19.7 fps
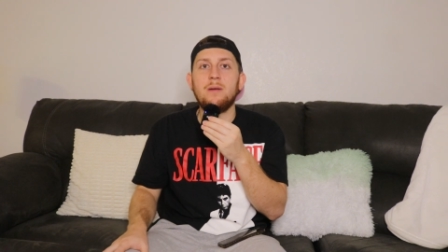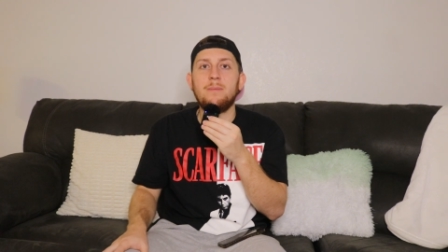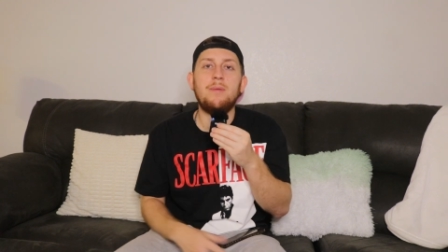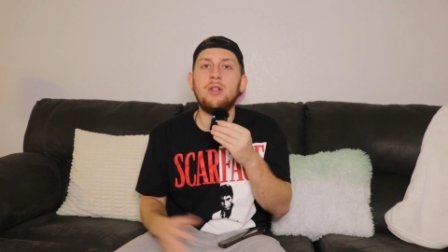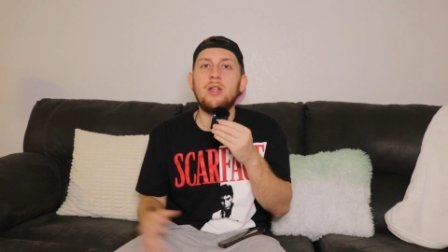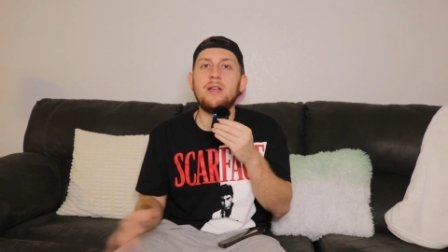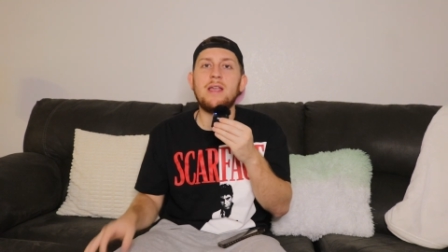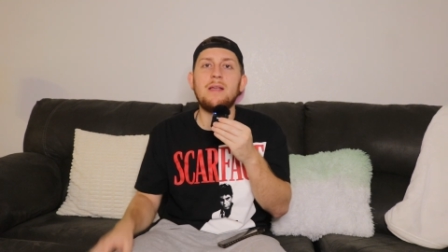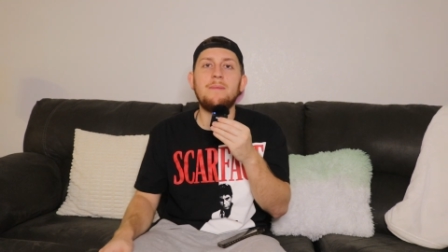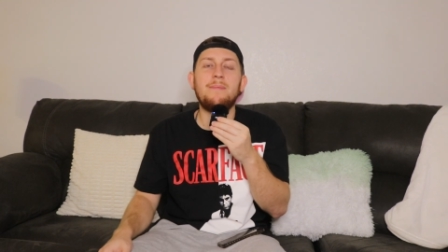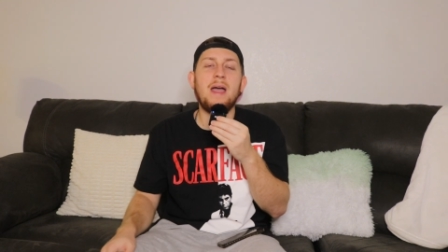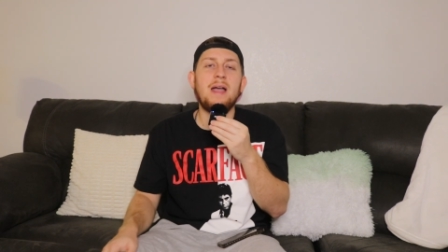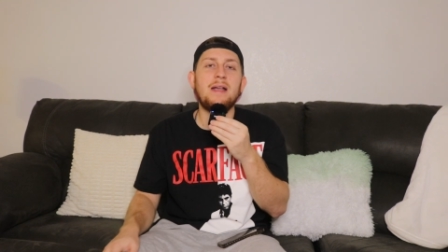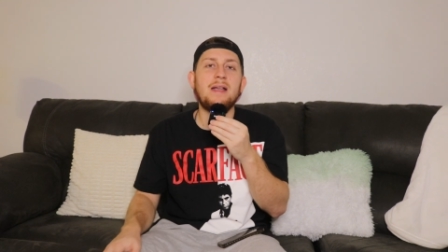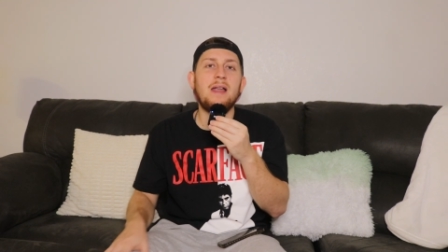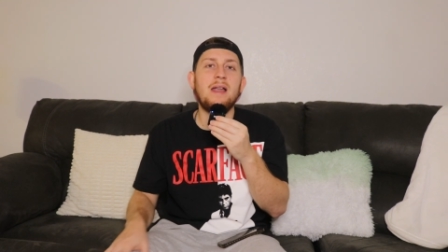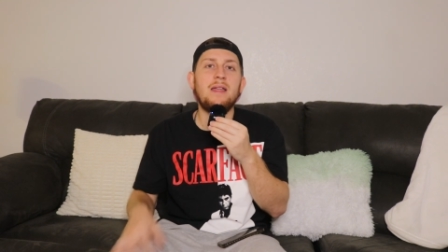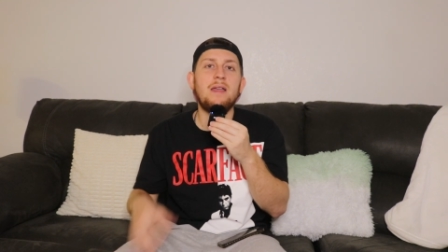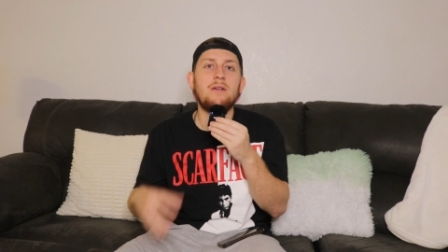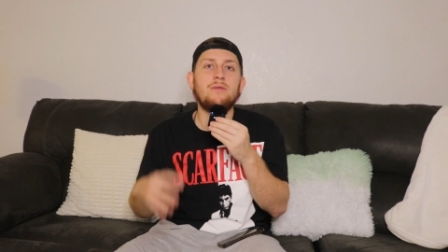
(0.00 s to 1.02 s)
But looking back
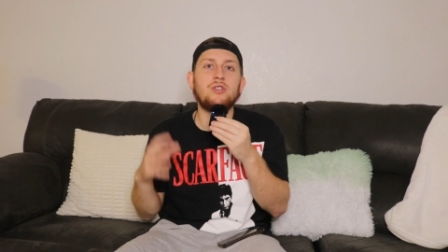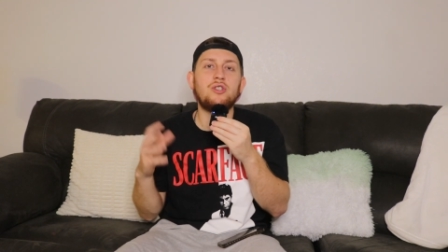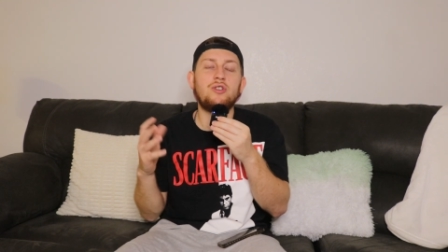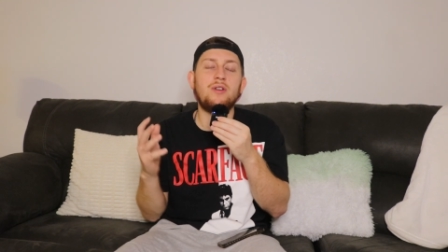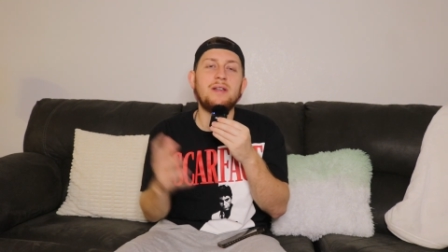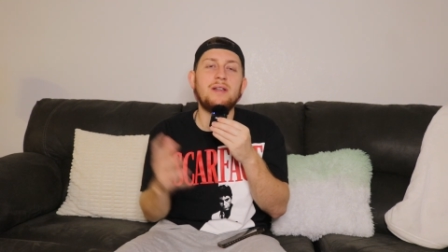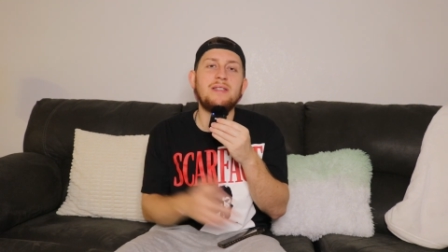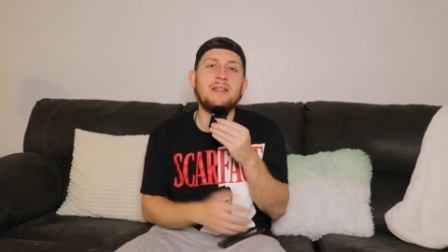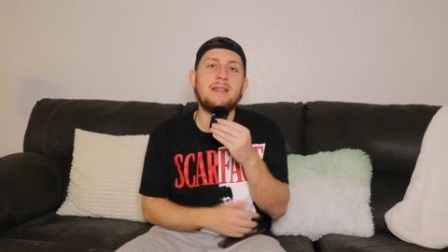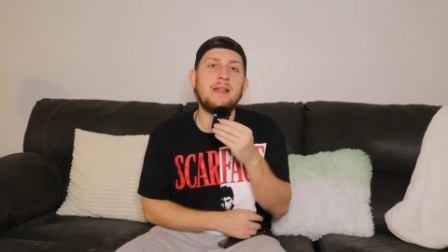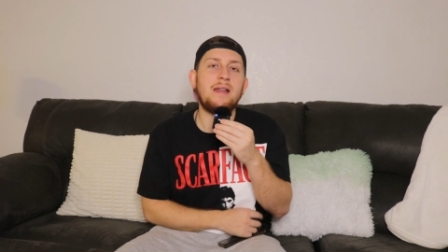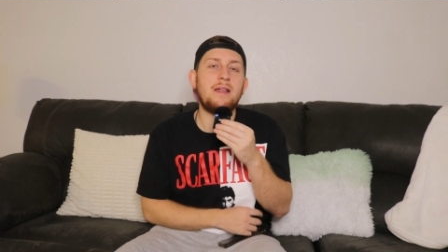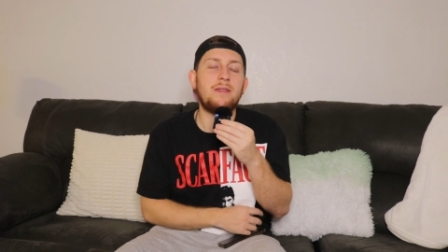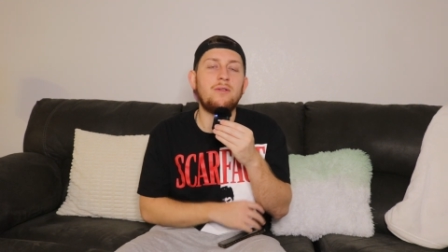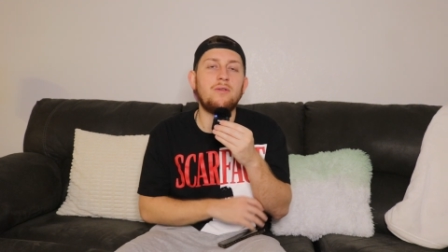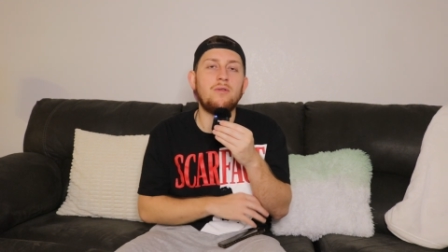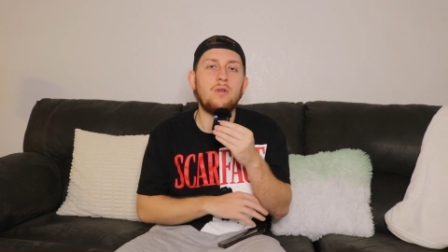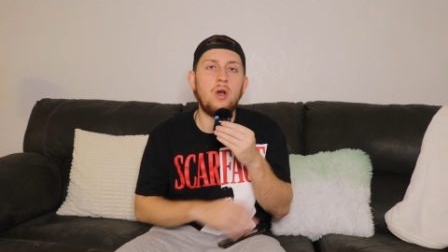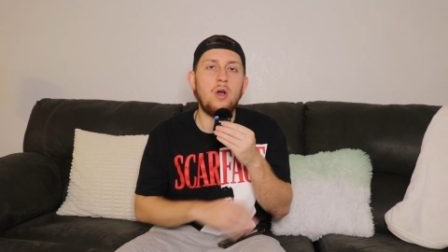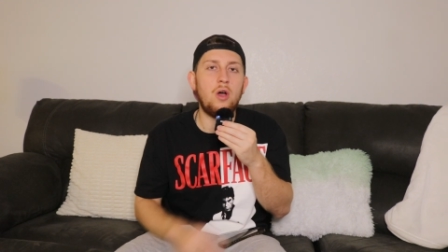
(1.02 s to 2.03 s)
at it, it was crazy that I
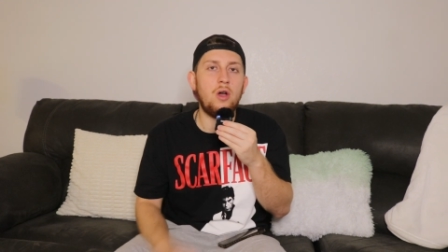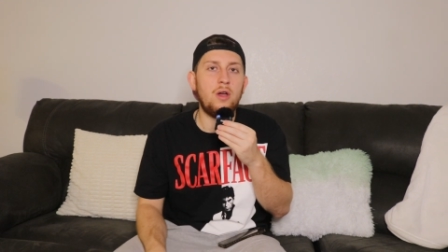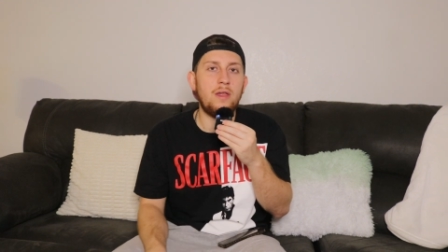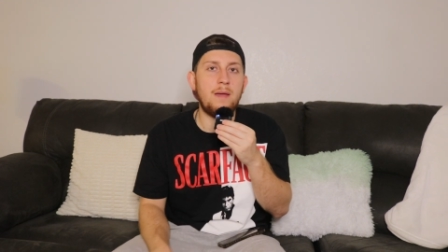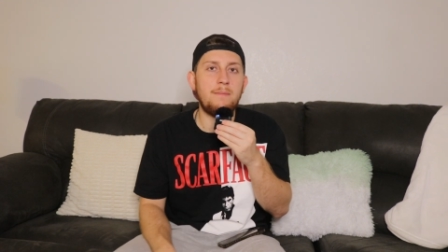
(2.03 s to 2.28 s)
threw all